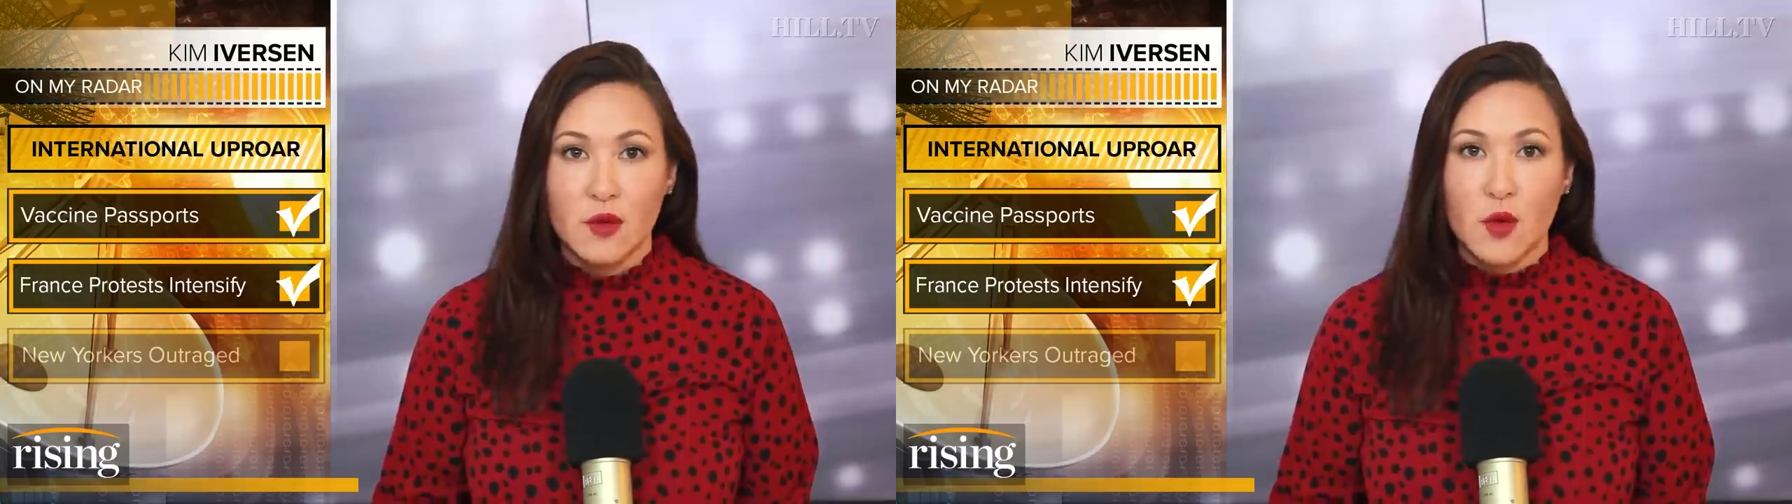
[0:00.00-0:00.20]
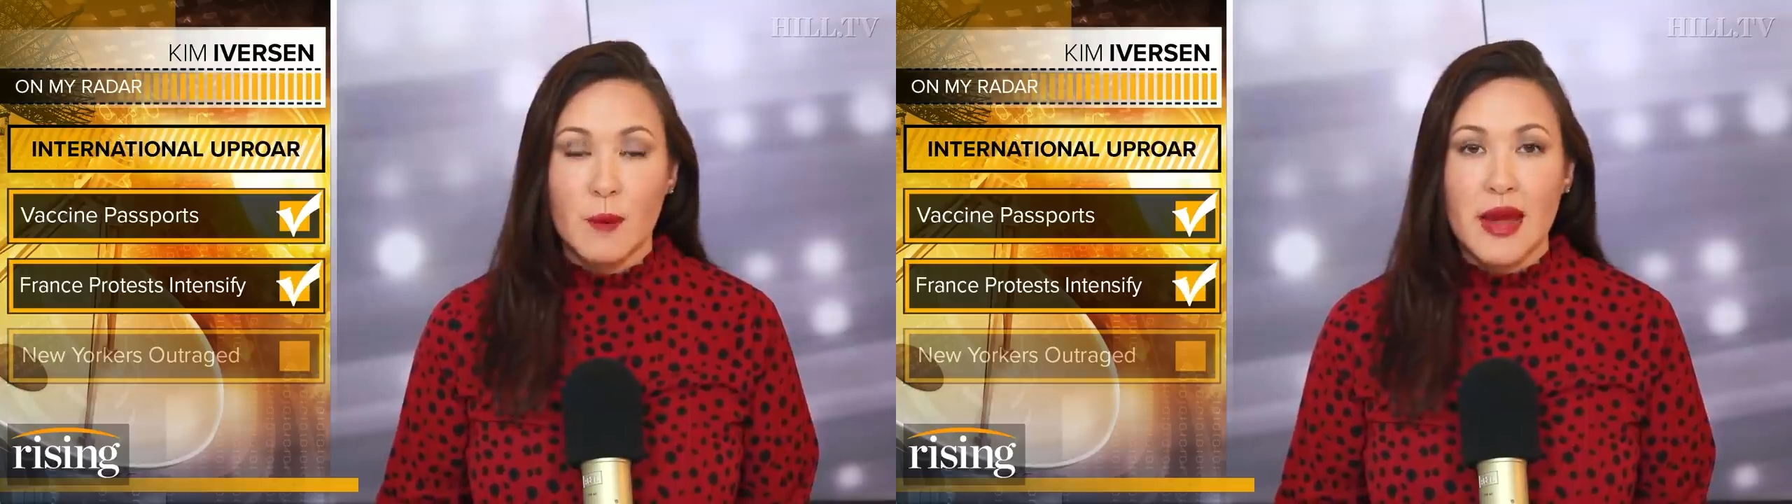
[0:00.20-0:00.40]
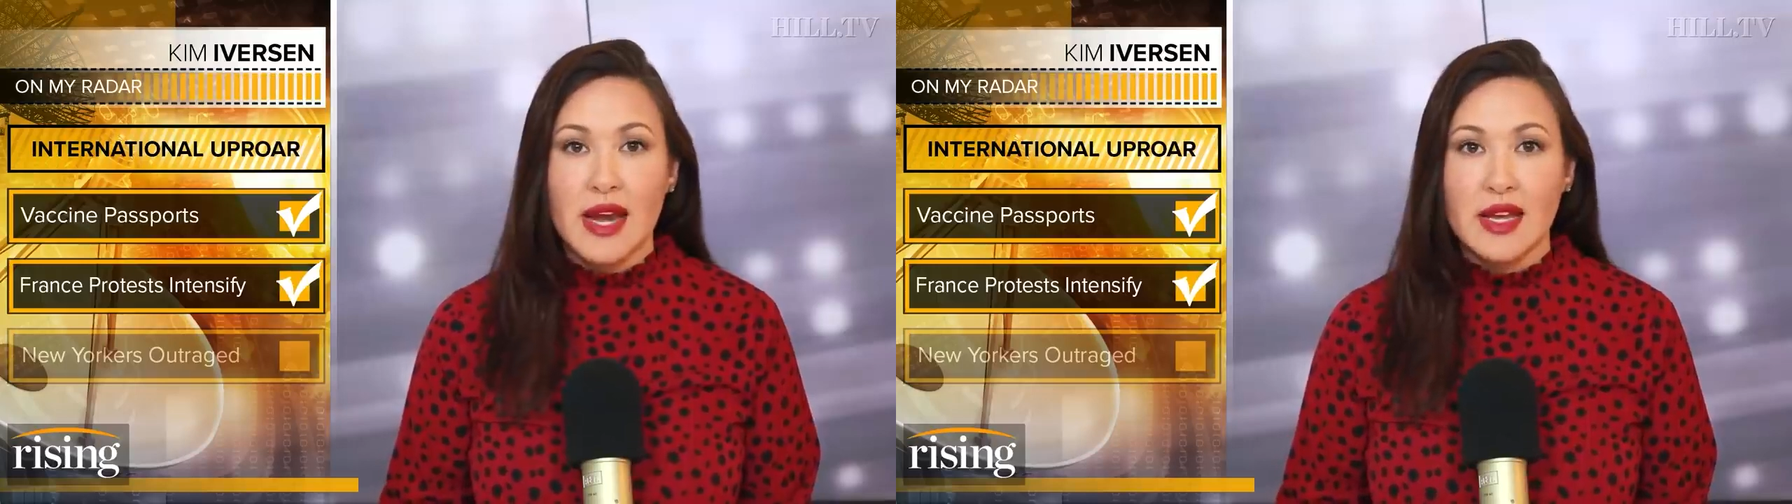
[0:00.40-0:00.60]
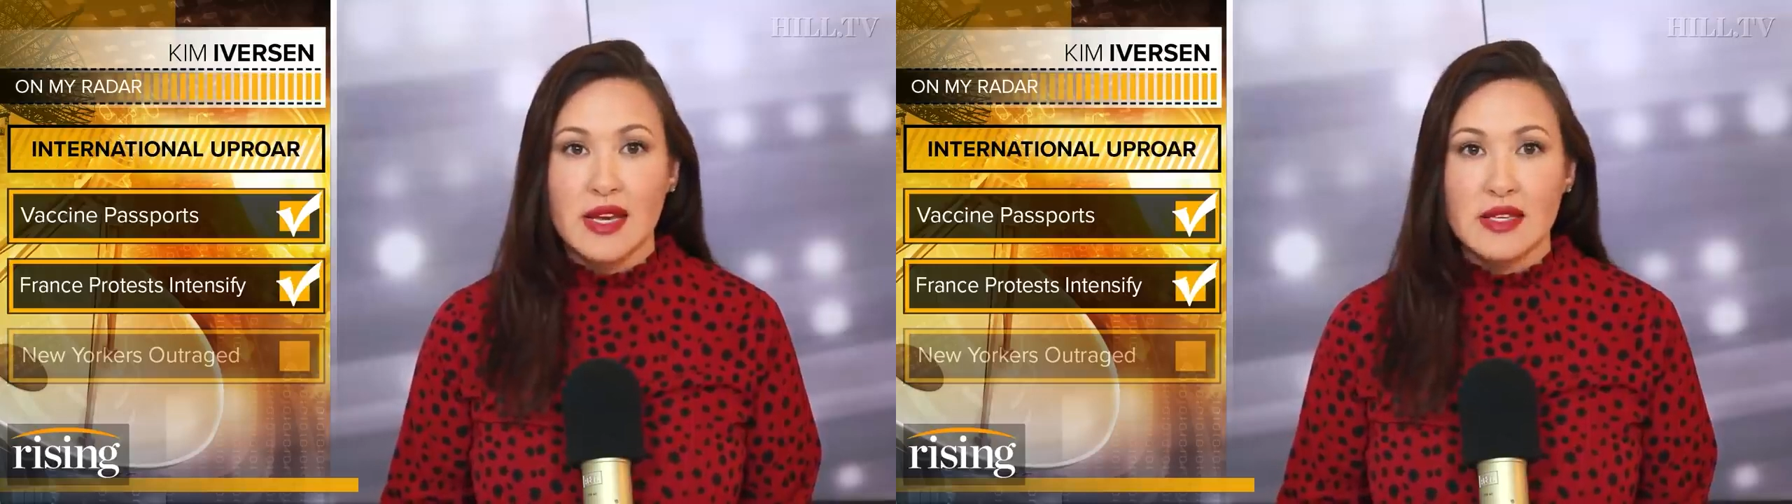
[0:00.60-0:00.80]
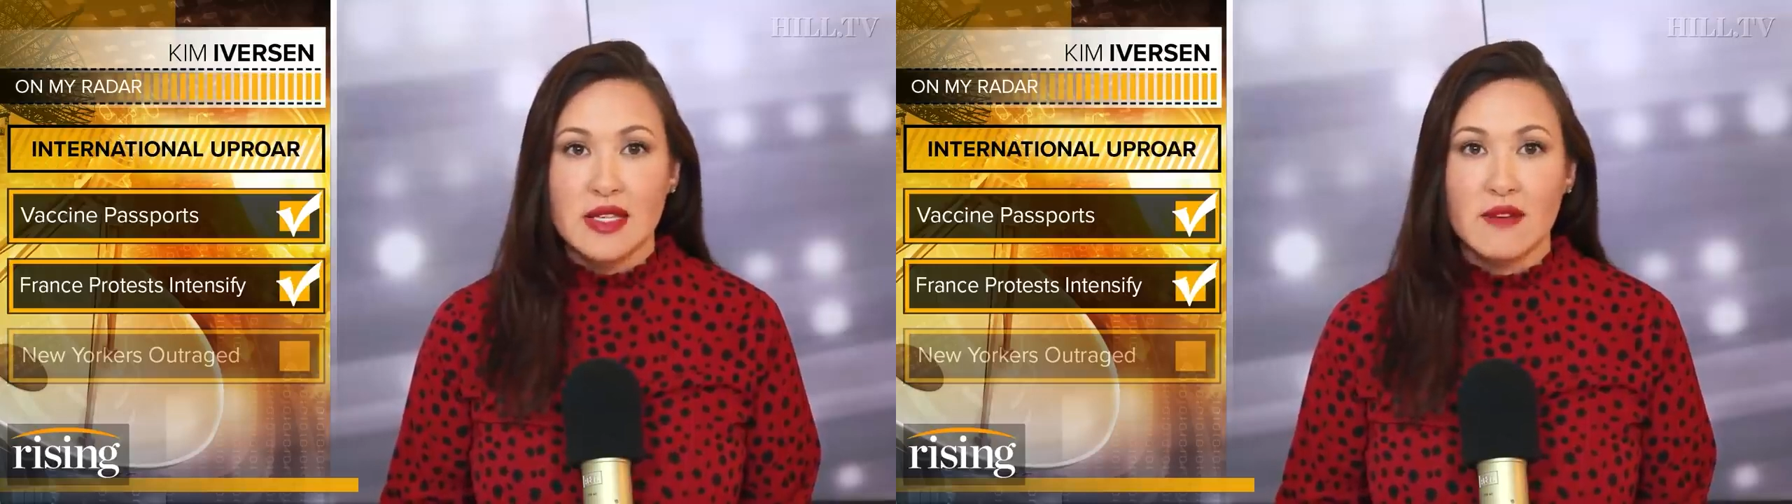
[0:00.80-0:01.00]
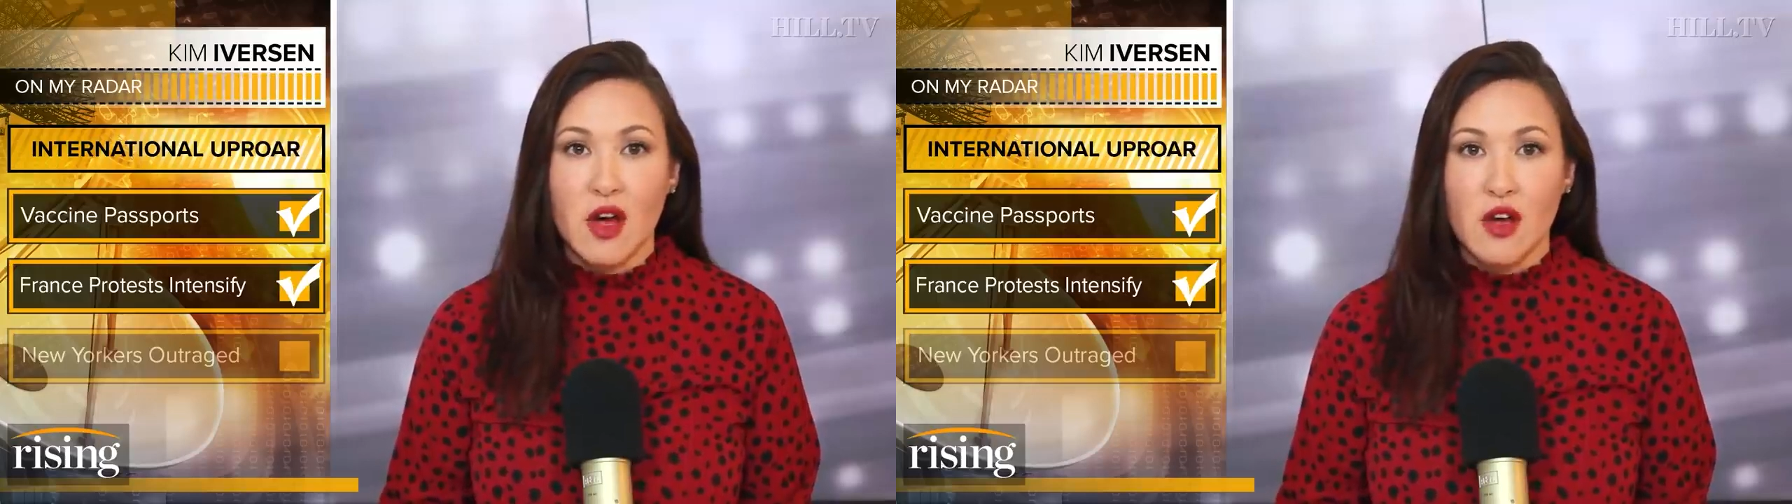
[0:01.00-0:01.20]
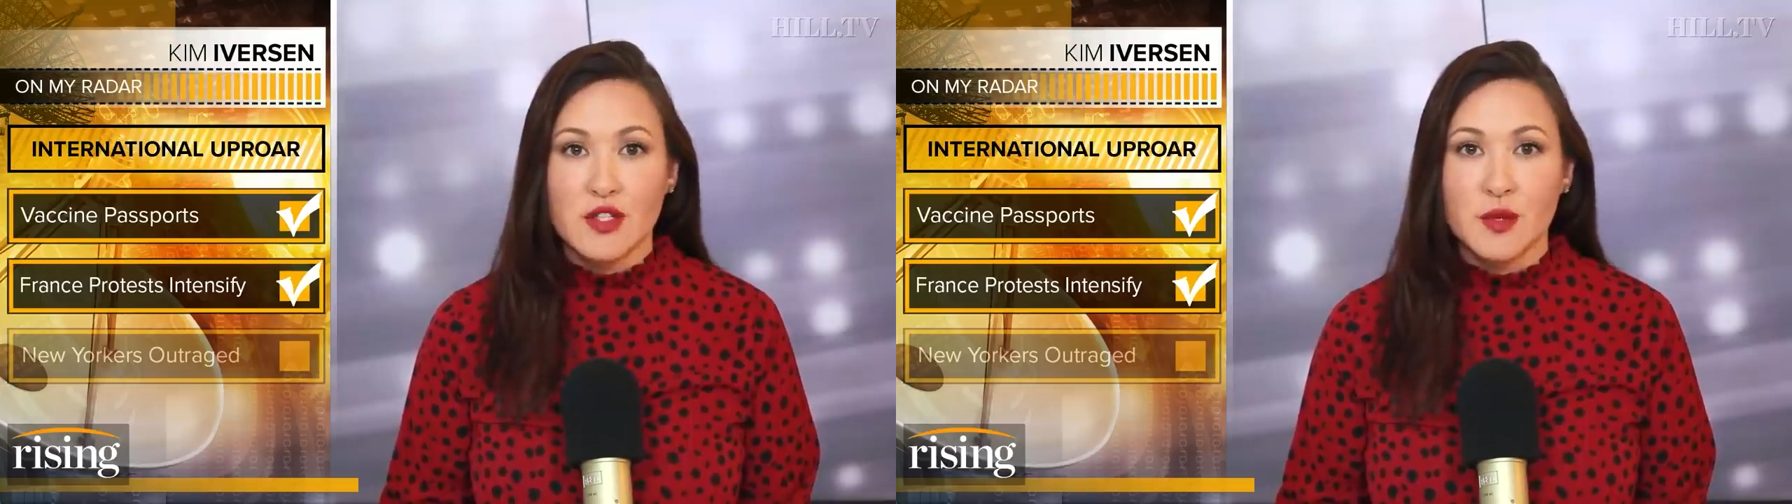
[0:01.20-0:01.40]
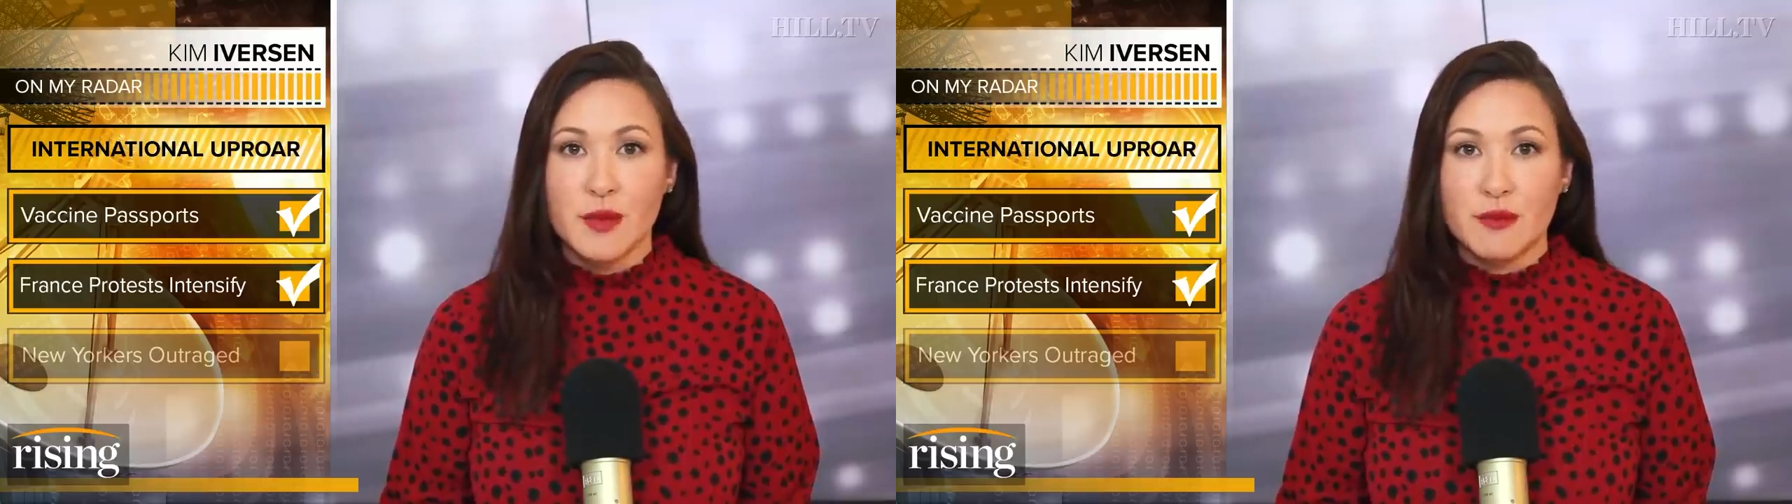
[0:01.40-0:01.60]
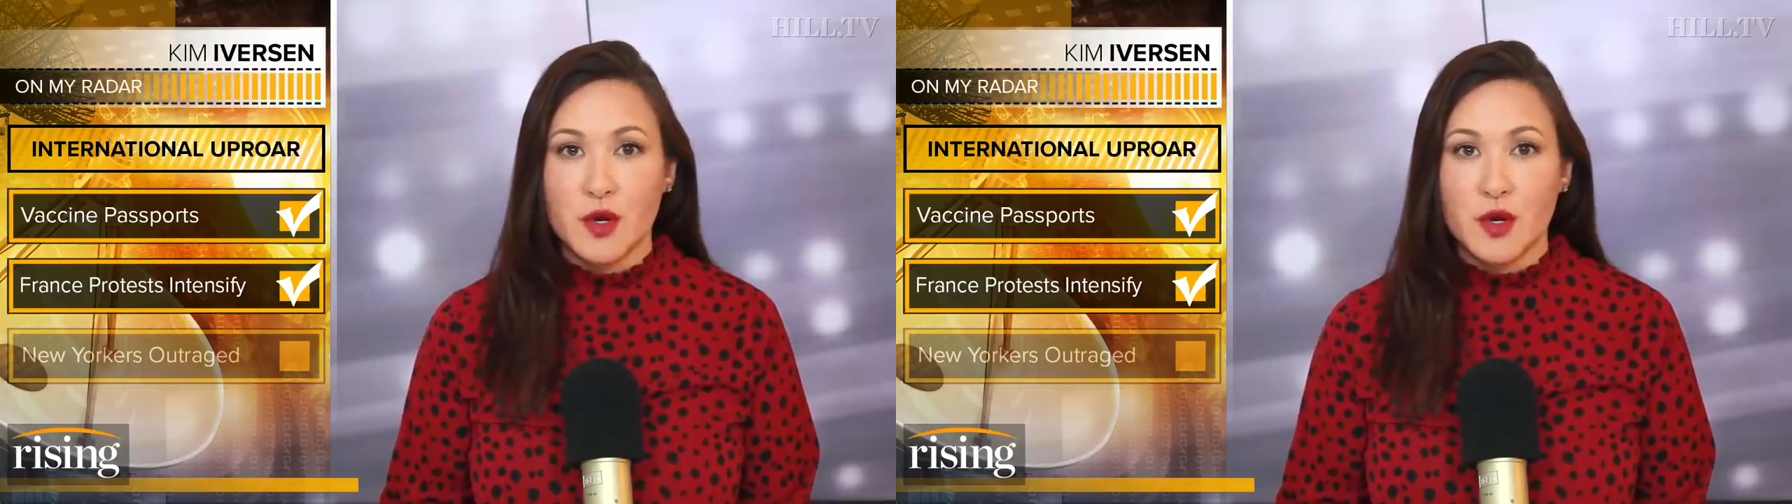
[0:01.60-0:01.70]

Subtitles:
Romanians have also been